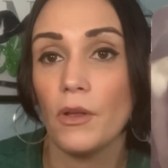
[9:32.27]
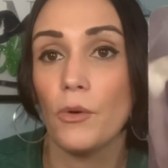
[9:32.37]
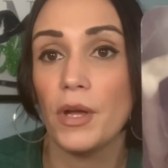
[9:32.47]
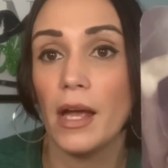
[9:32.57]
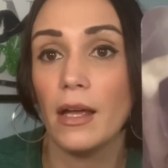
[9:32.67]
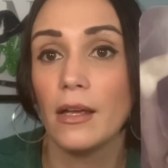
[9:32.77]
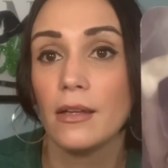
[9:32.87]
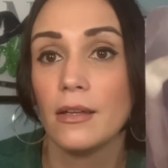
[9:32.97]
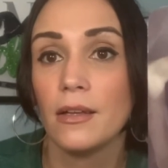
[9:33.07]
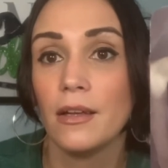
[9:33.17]
Okay.
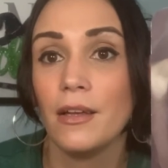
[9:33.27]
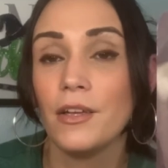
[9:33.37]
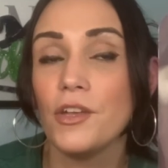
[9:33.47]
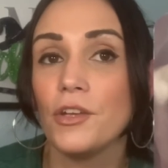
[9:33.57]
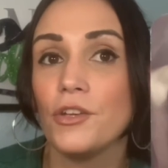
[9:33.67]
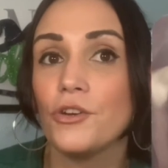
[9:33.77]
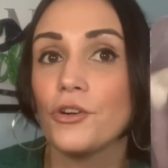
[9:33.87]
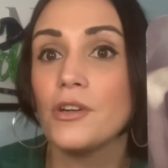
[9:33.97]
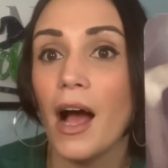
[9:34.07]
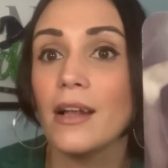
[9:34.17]

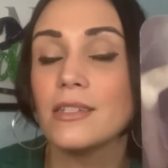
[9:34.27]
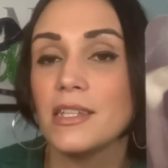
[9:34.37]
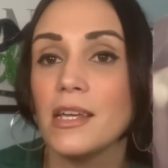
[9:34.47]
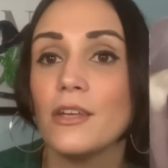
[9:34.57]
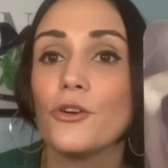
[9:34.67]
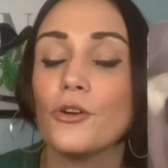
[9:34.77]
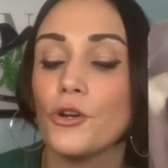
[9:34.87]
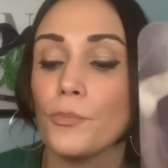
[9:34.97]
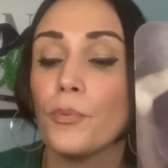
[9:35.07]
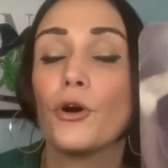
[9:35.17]

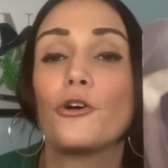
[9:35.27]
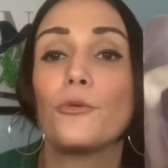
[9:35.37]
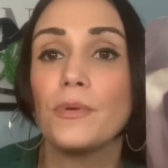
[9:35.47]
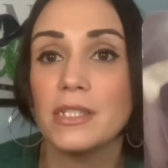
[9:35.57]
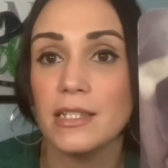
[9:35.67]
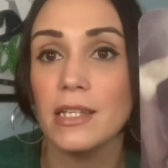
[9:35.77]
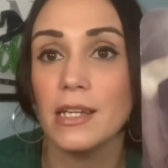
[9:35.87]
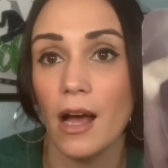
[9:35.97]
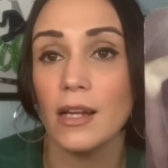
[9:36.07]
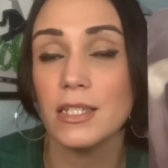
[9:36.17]
You're purposely
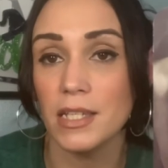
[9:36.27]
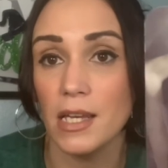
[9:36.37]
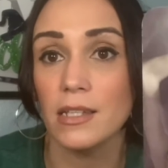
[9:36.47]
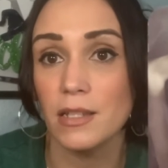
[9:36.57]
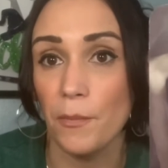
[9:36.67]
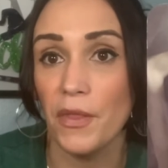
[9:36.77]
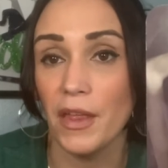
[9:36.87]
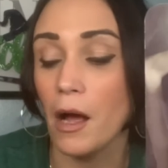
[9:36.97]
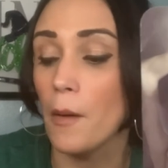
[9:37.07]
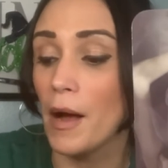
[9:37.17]
not seeing
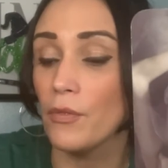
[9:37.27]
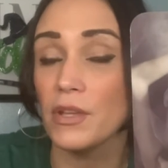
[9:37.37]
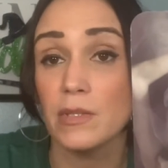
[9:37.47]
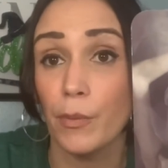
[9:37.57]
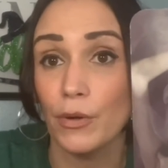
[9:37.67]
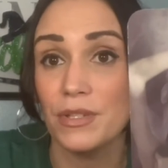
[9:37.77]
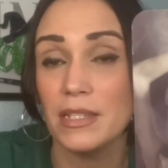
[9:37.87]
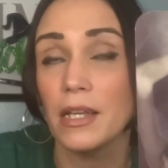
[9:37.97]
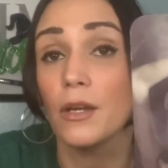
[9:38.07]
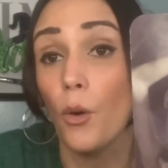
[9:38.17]
something about this
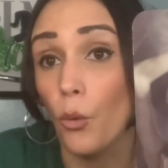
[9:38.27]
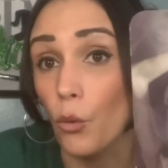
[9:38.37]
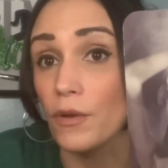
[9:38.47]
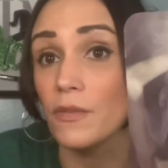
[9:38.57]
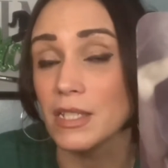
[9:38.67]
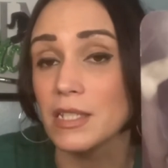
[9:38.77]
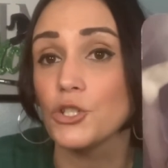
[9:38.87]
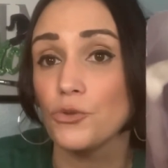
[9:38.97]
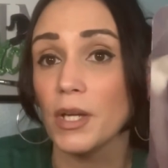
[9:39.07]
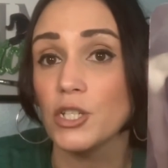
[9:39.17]
person or this
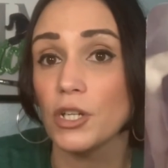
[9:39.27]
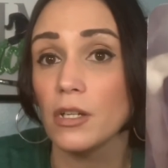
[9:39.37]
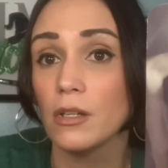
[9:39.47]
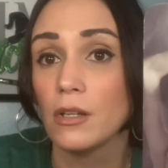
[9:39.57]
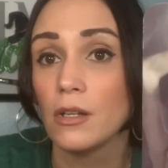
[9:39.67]
situation.